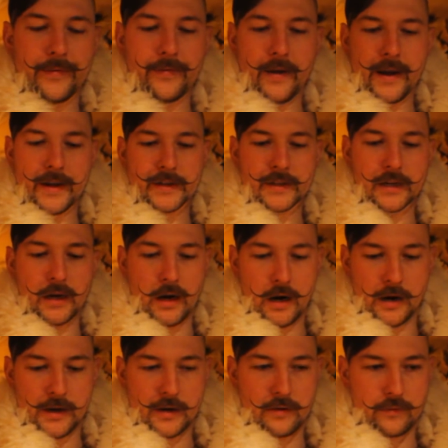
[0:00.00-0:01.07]
faint
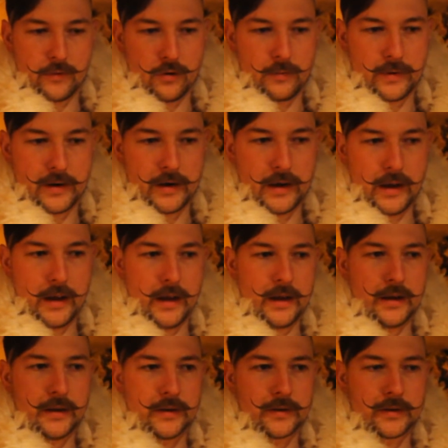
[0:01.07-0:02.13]
honey aroma
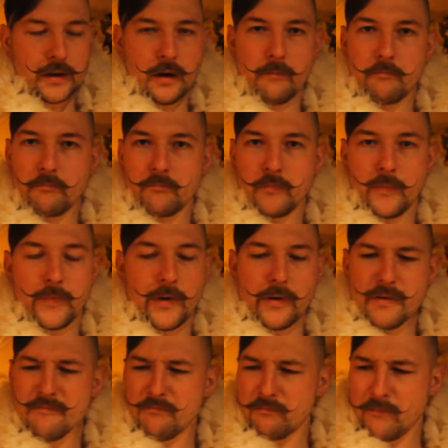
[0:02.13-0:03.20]
and a
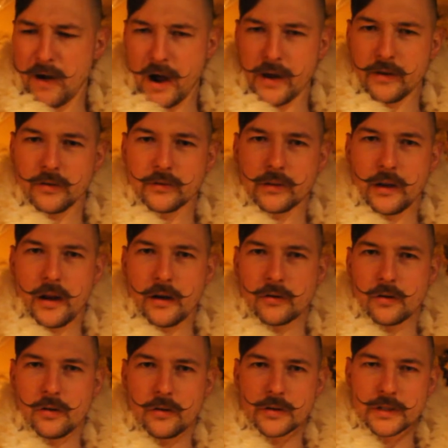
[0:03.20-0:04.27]
very mild
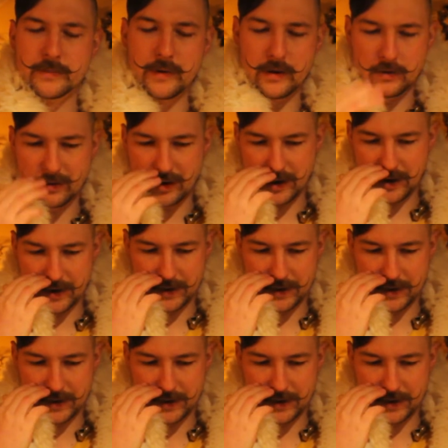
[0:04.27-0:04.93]
alcohol smell.